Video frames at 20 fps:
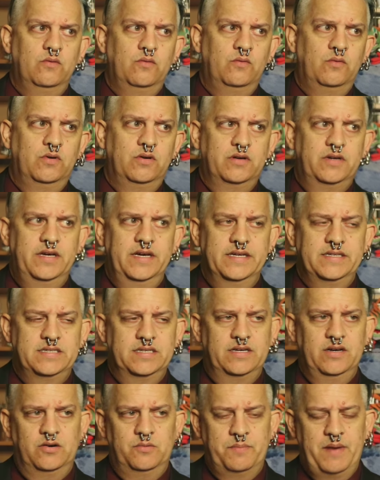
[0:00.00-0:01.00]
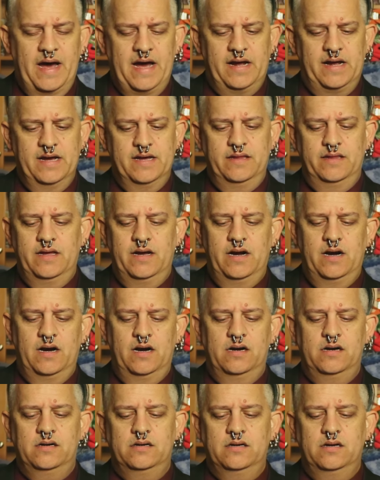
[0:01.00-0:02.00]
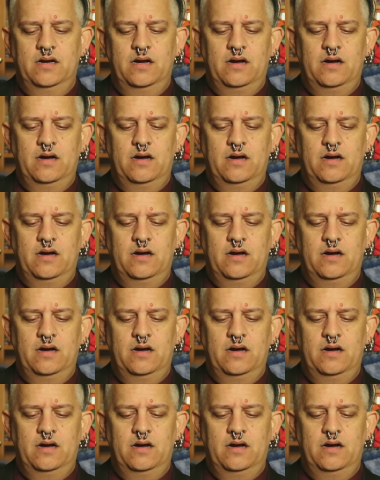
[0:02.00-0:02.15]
we'll get to go back in there.